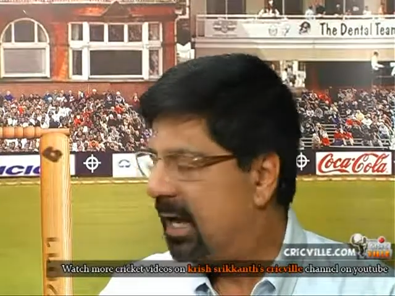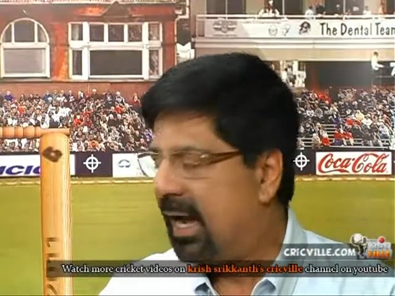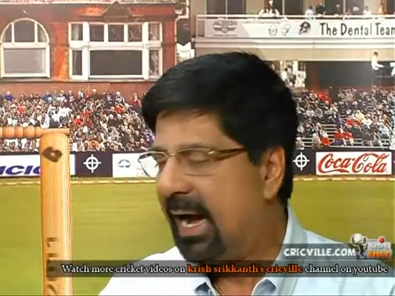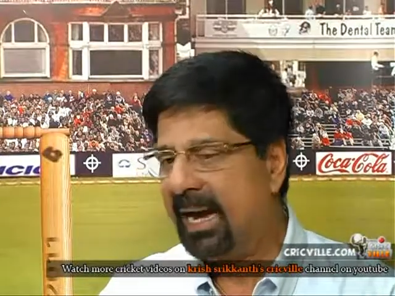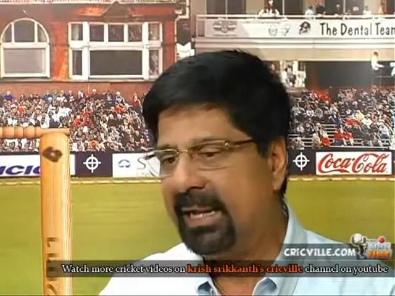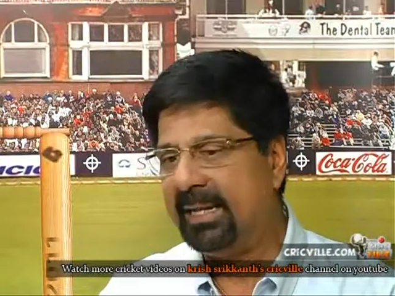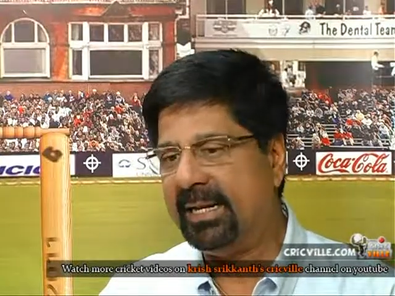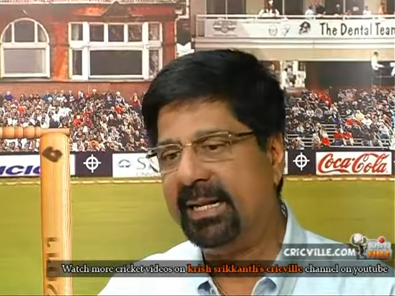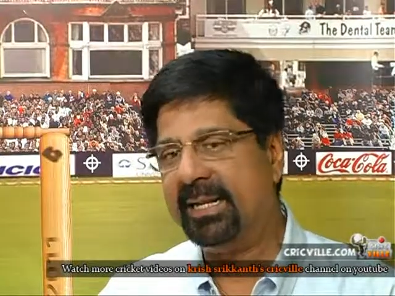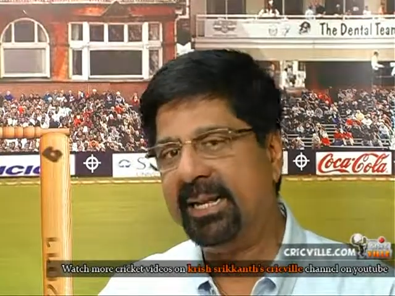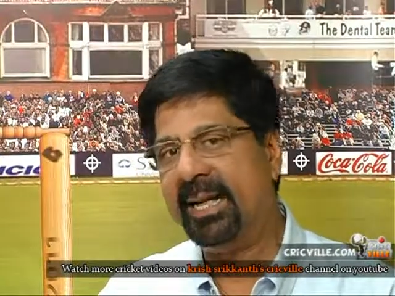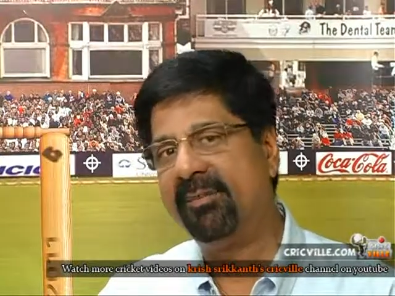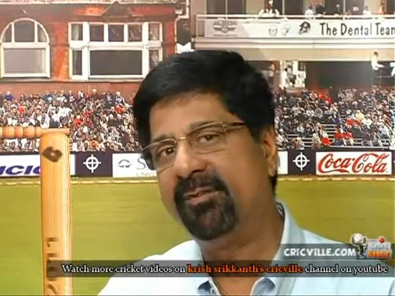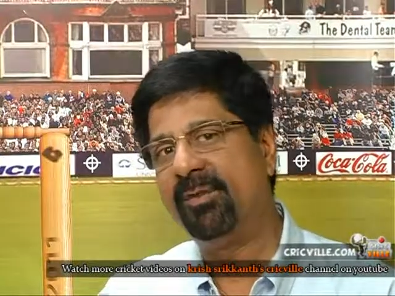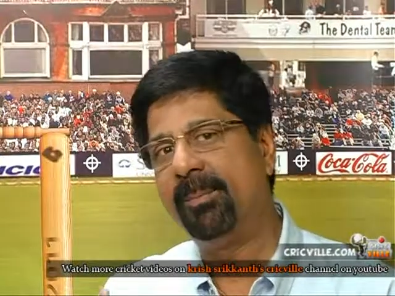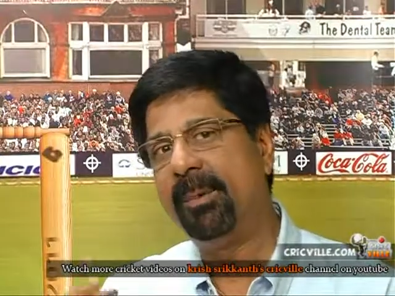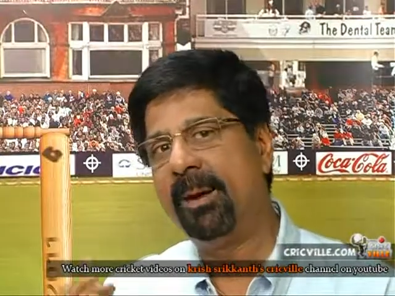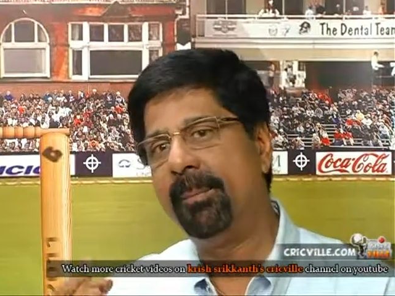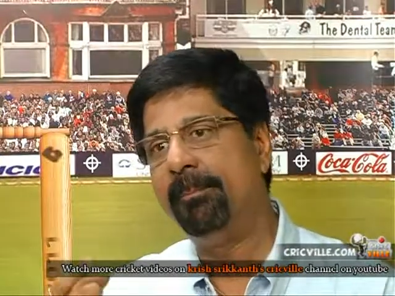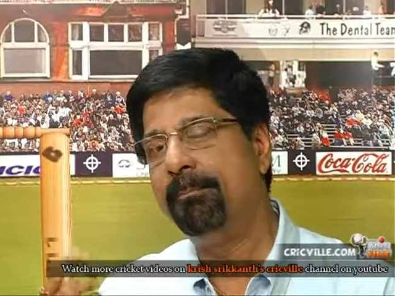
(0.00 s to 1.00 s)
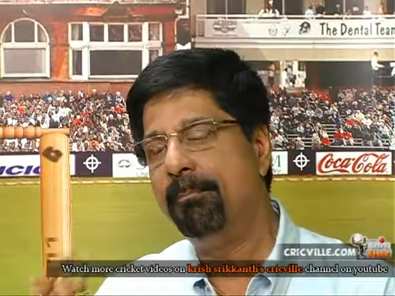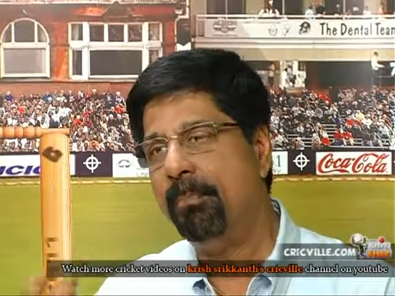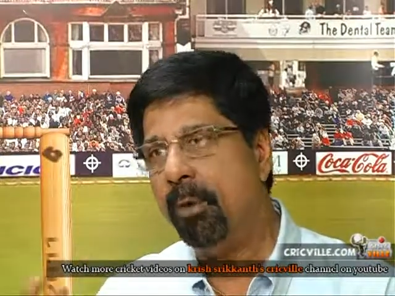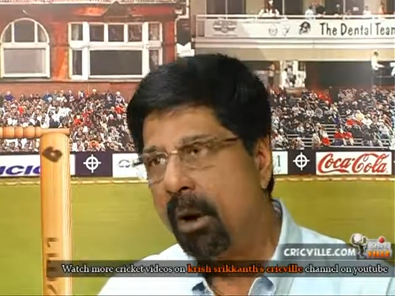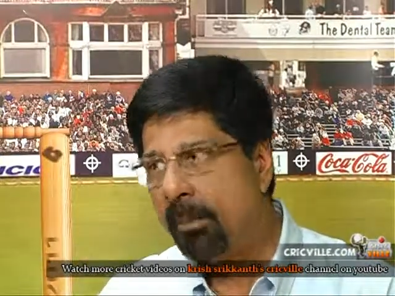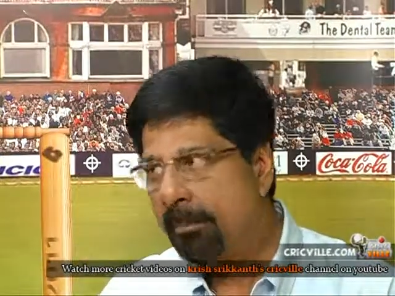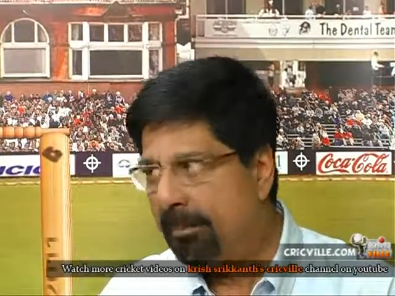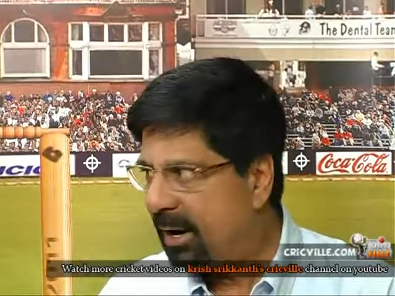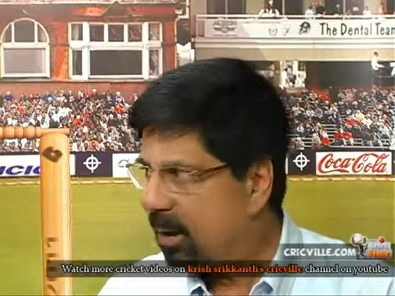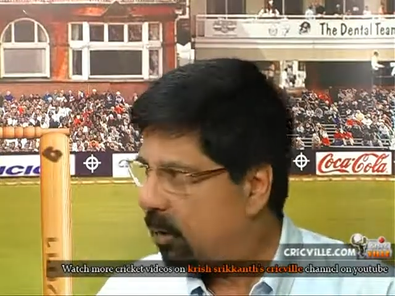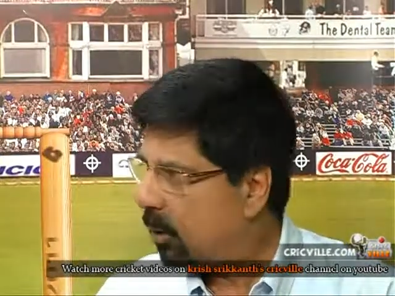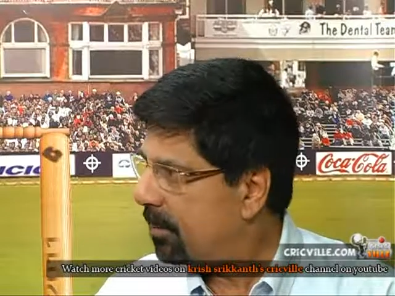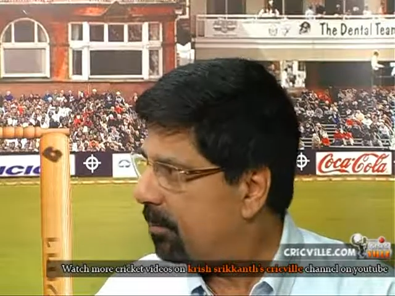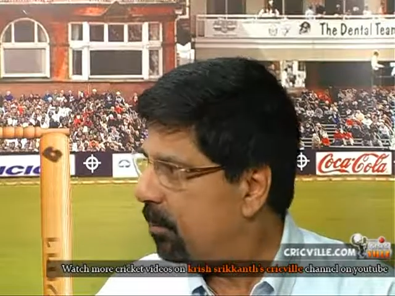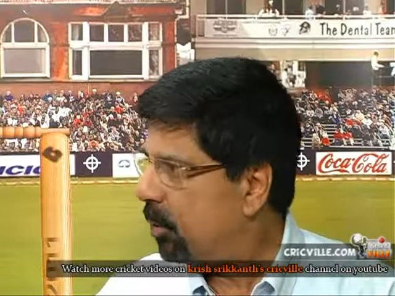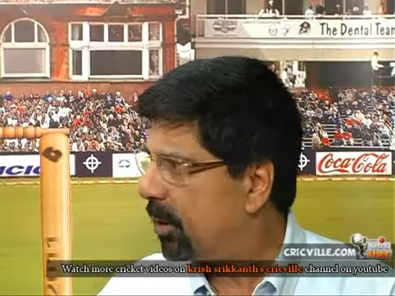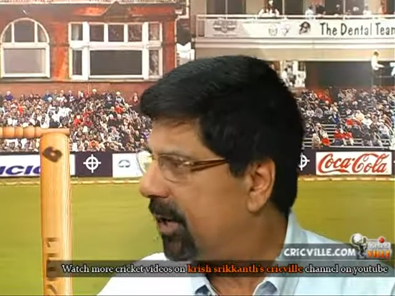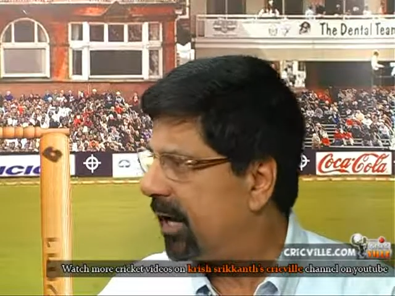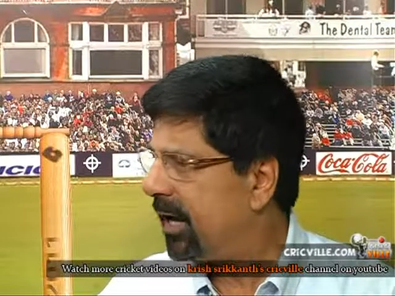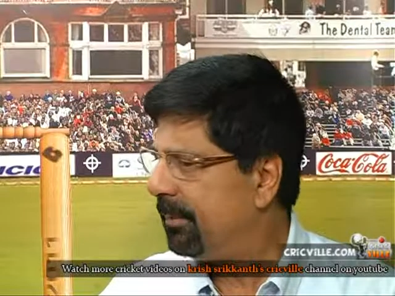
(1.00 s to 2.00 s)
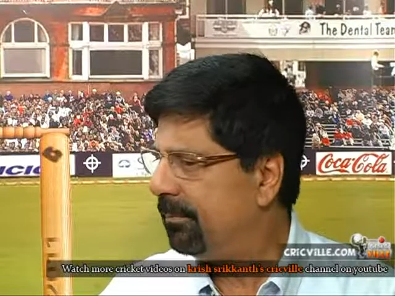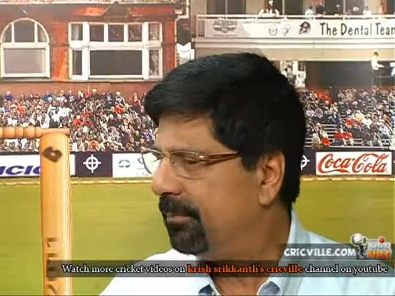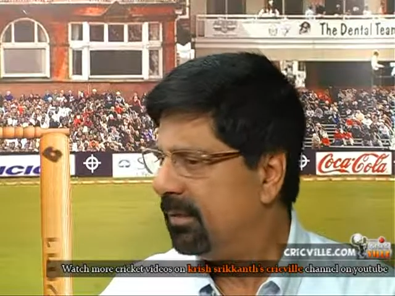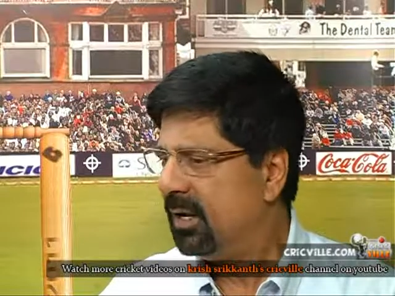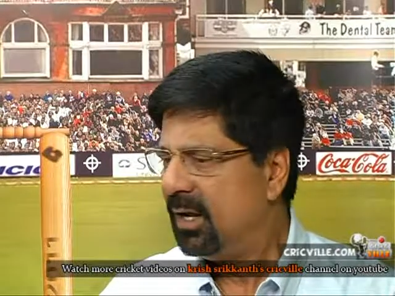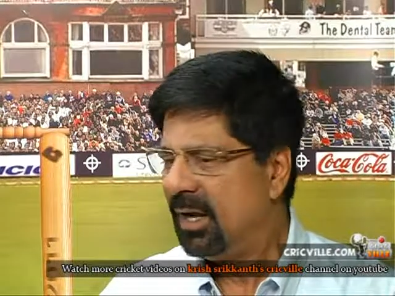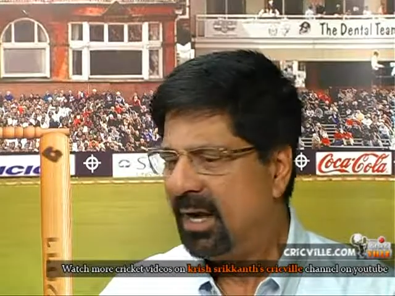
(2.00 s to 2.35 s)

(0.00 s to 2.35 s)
And then they have to play Bombay one more game.